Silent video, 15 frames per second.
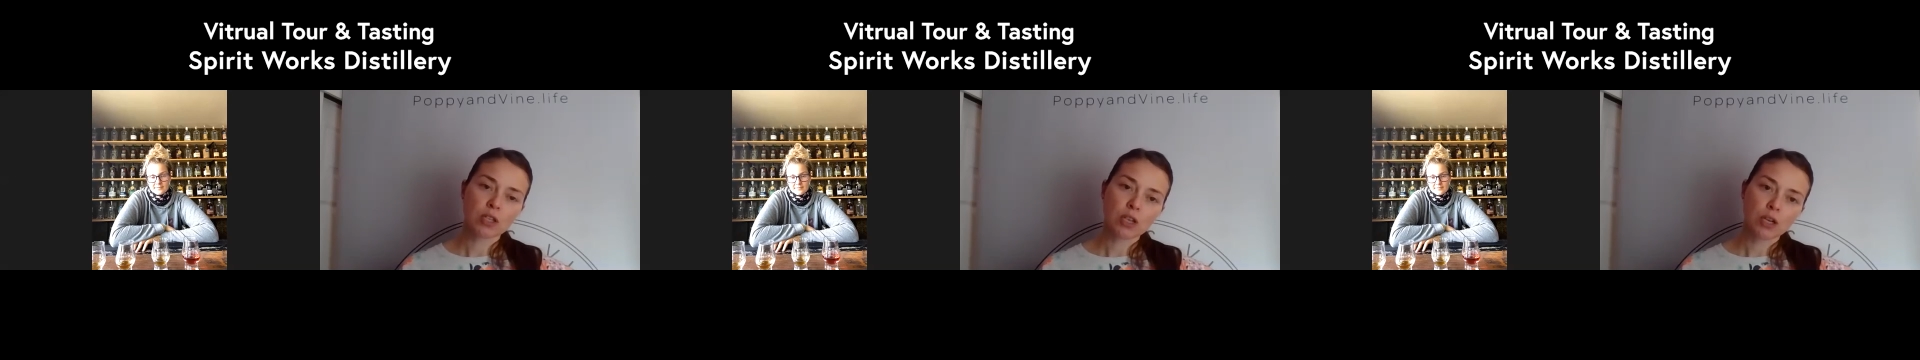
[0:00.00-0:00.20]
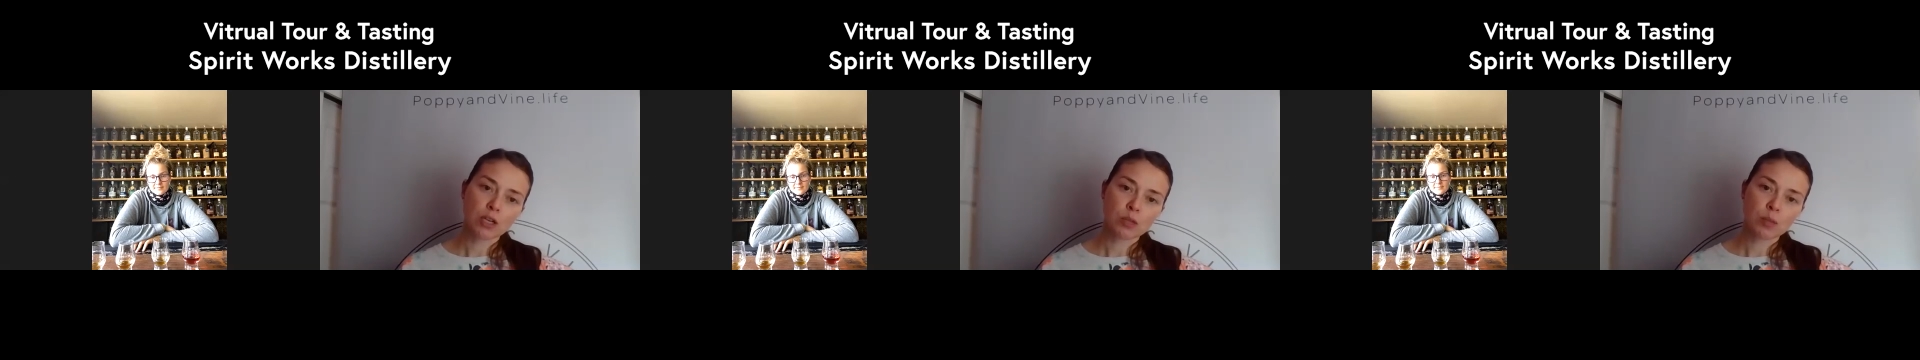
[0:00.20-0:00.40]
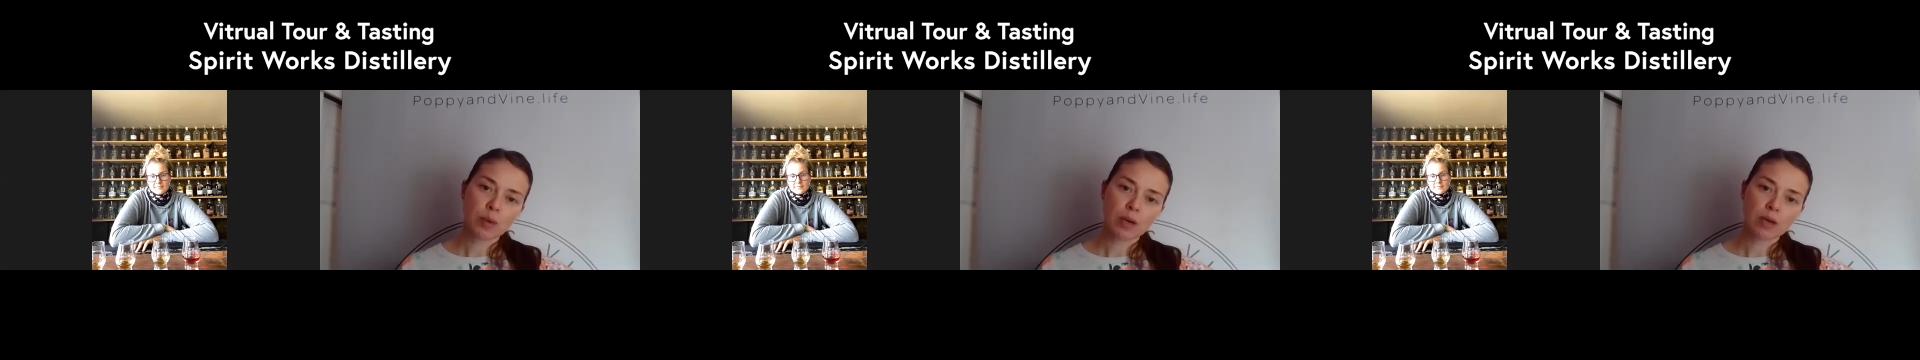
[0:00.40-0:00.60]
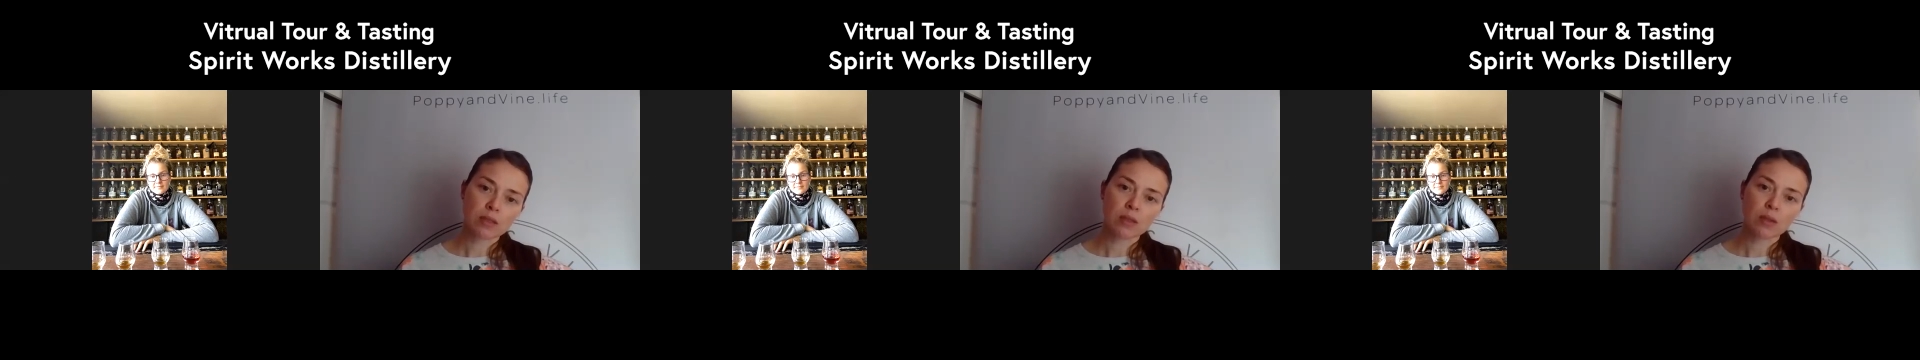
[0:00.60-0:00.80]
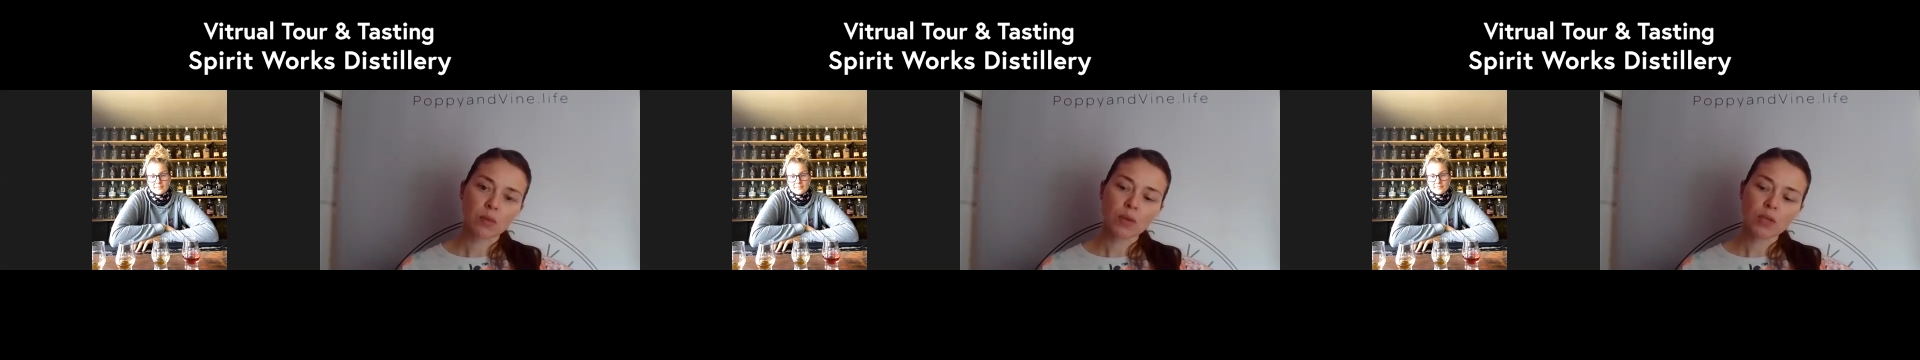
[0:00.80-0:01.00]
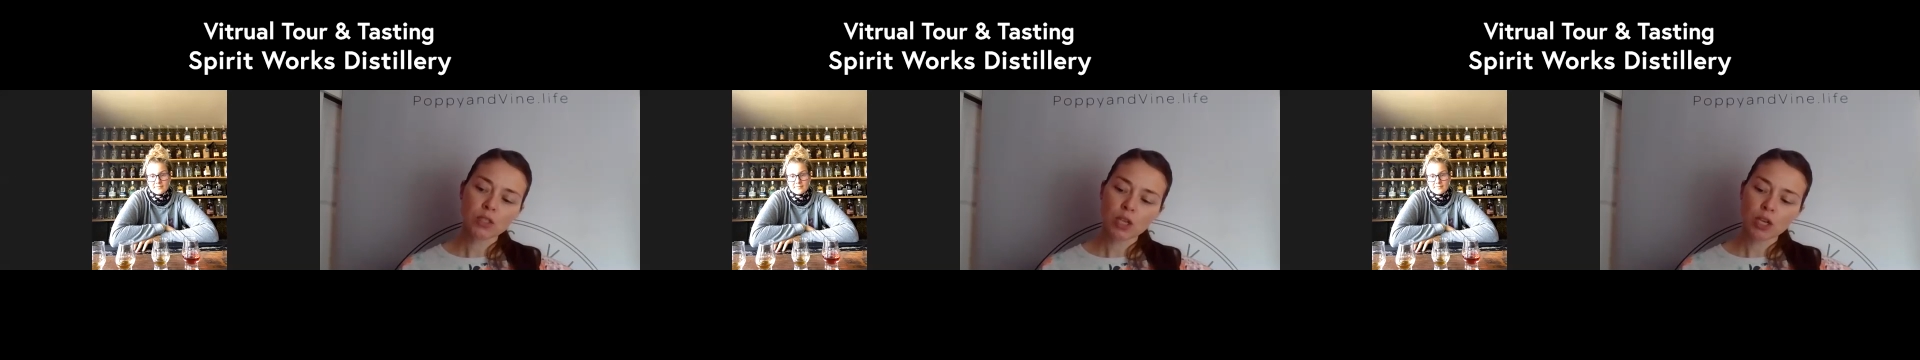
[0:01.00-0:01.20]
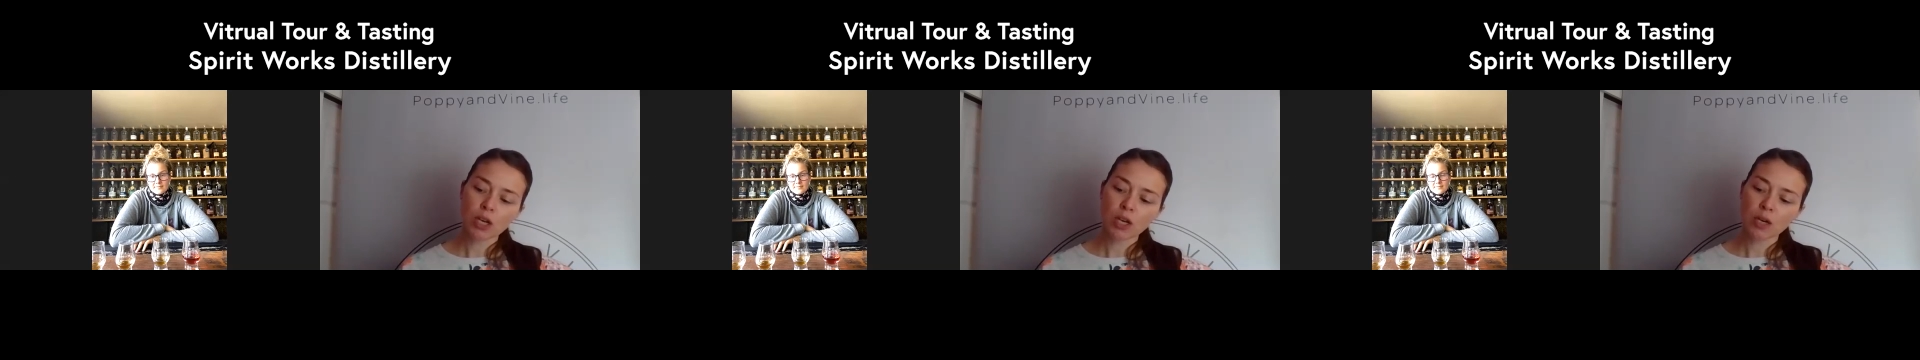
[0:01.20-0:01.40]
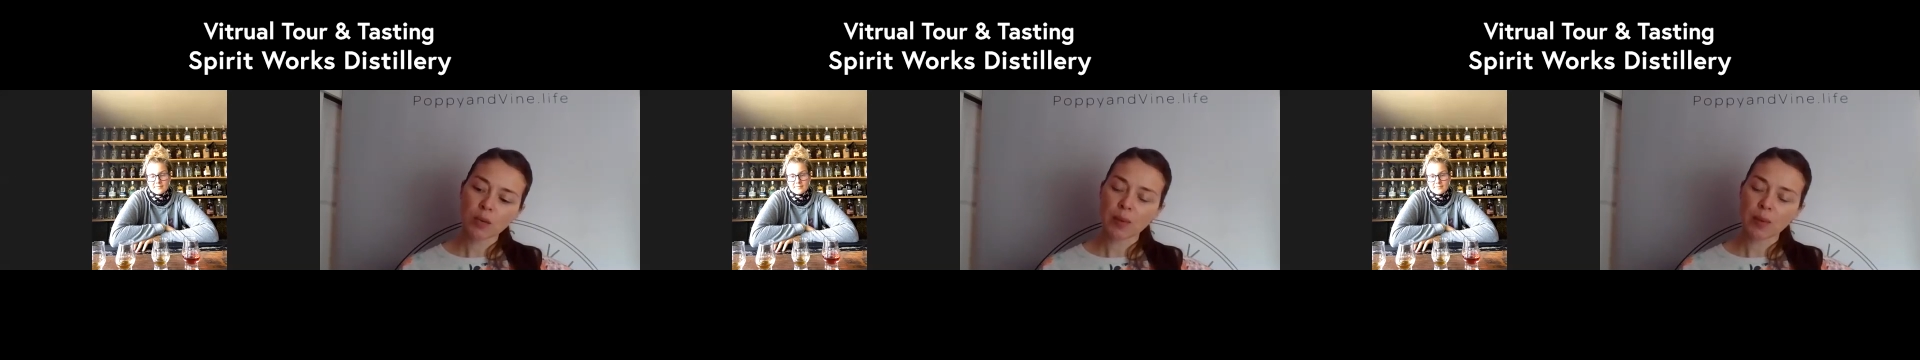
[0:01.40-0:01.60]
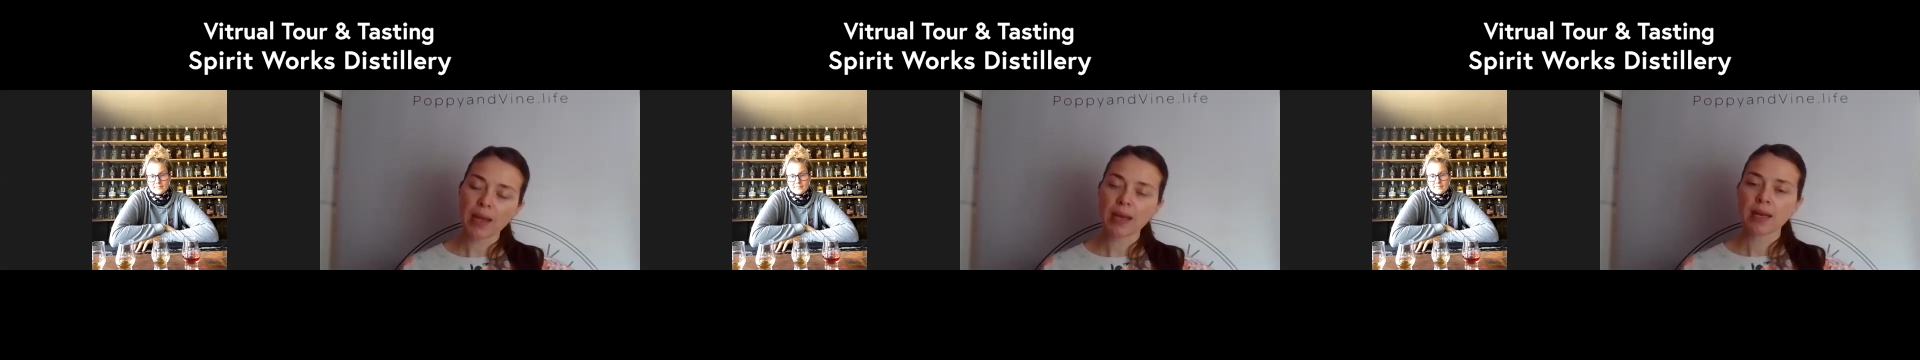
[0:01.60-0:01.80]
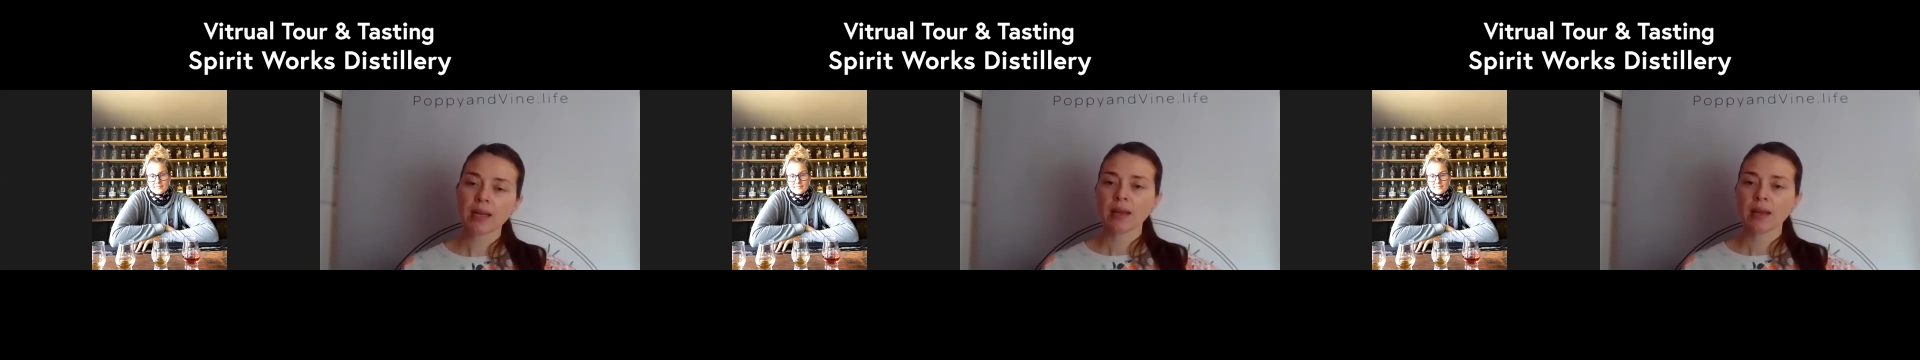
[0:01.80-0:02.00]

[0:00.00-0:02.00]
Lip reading: darker spirits in the winter, but